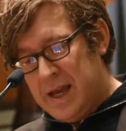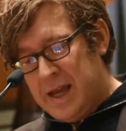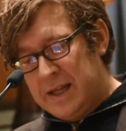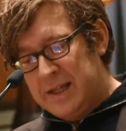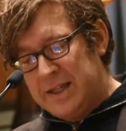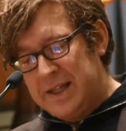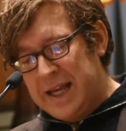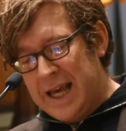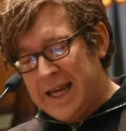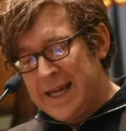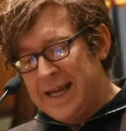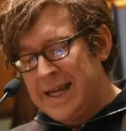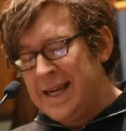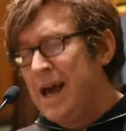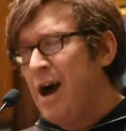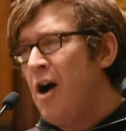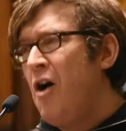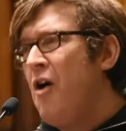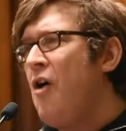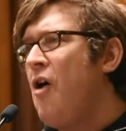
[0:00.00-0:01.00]

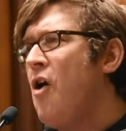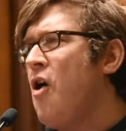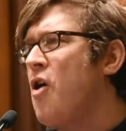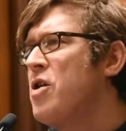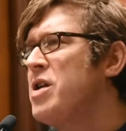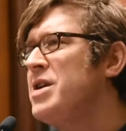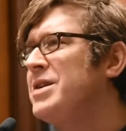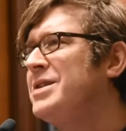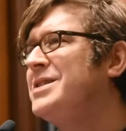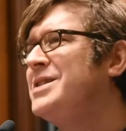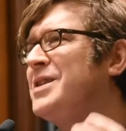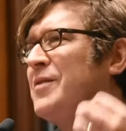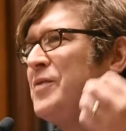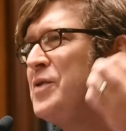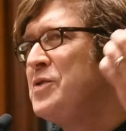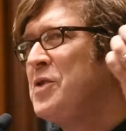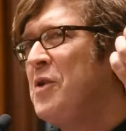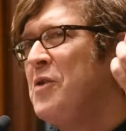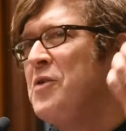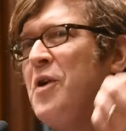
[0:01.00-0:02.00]
Zen artists, if
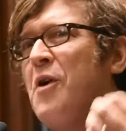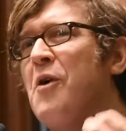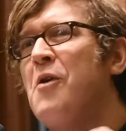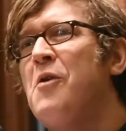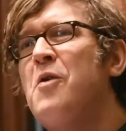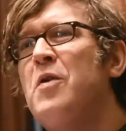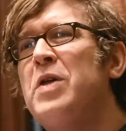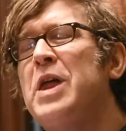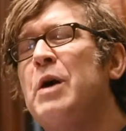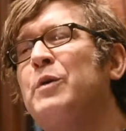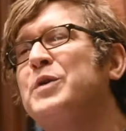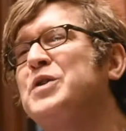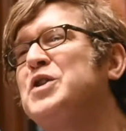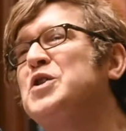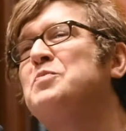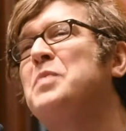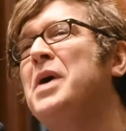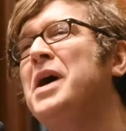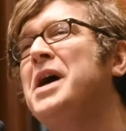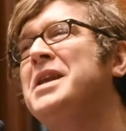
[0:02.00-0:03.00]
you don't know, they will
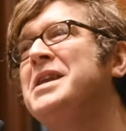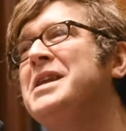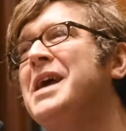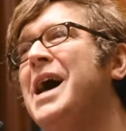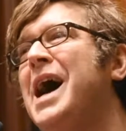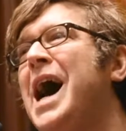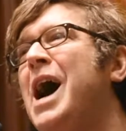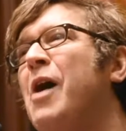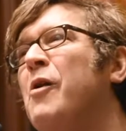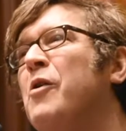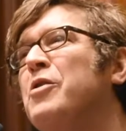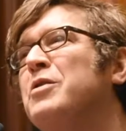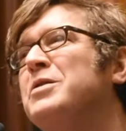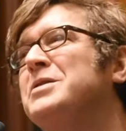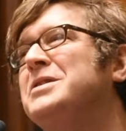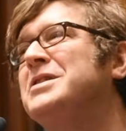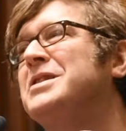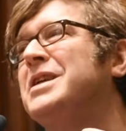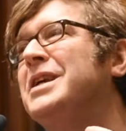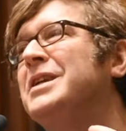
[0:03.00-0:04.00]
spend
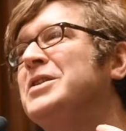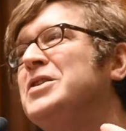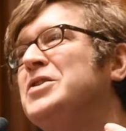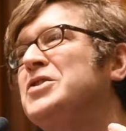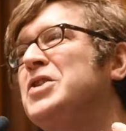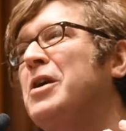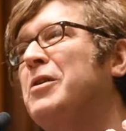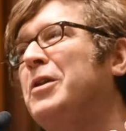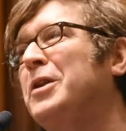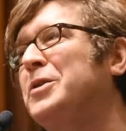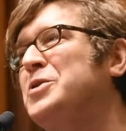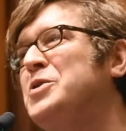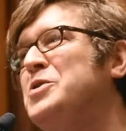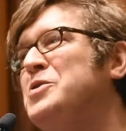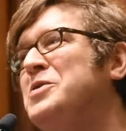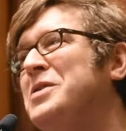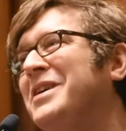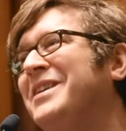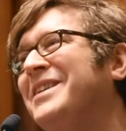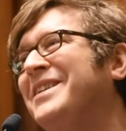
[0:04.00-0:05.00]
hours in solitude,
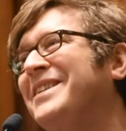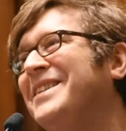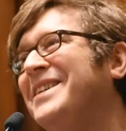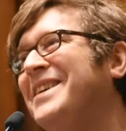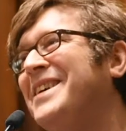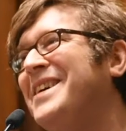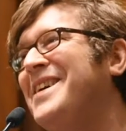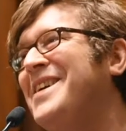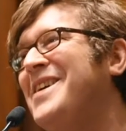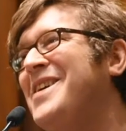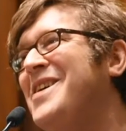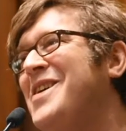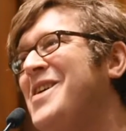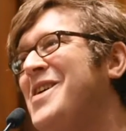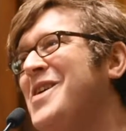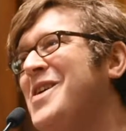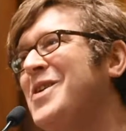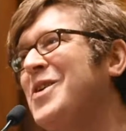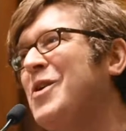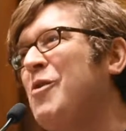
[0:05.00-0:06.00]

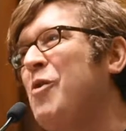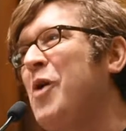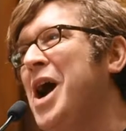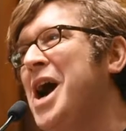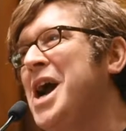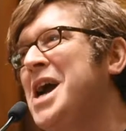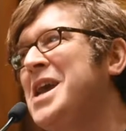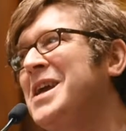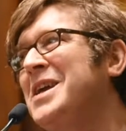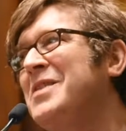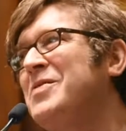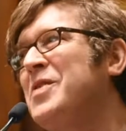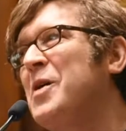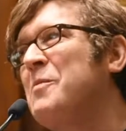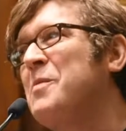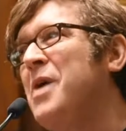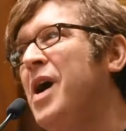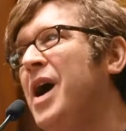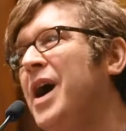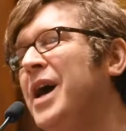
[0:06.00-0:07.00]
quieting
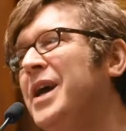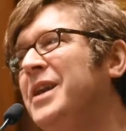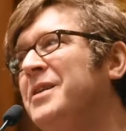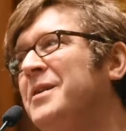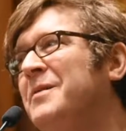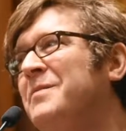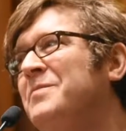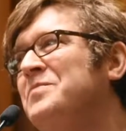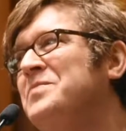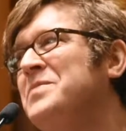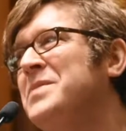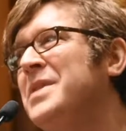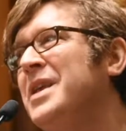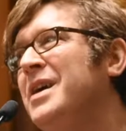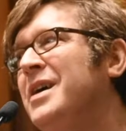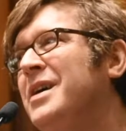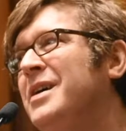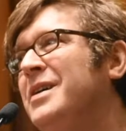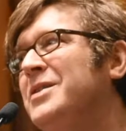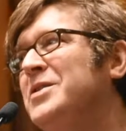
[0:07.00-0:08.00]
their mind
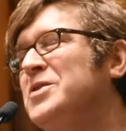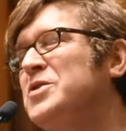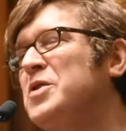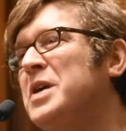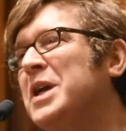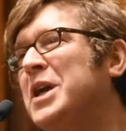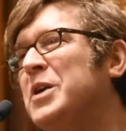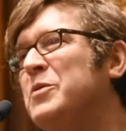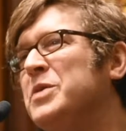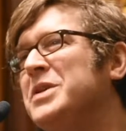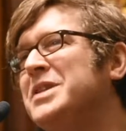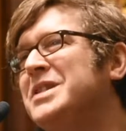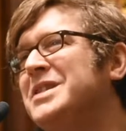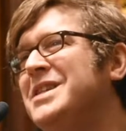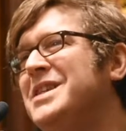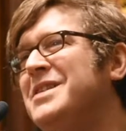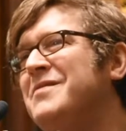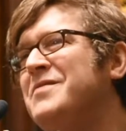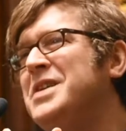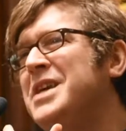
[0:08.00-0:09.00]
so they can
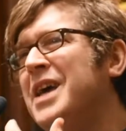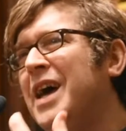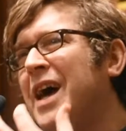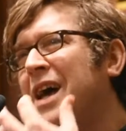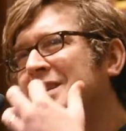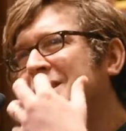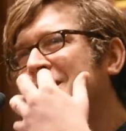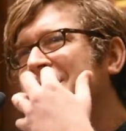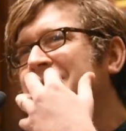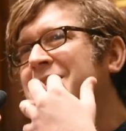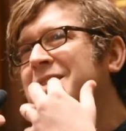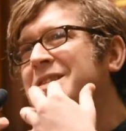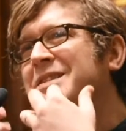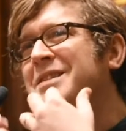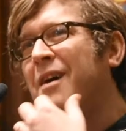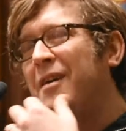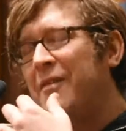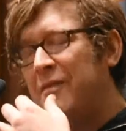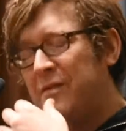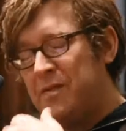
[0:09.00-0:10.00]
receive the
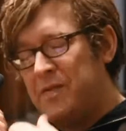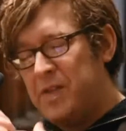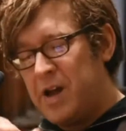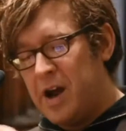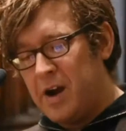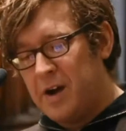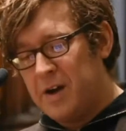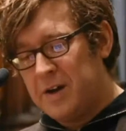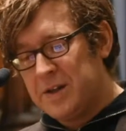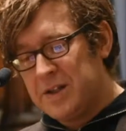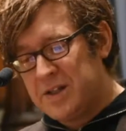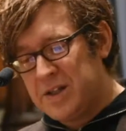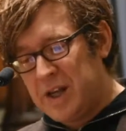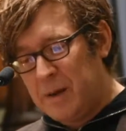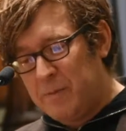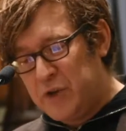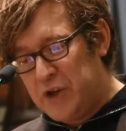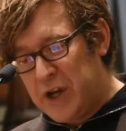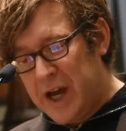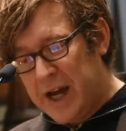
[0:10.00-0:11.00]
essence of their
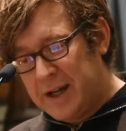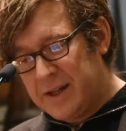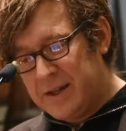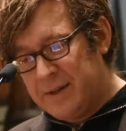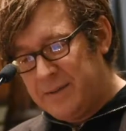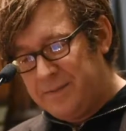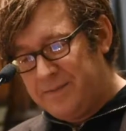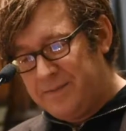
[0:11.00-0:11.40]
subject.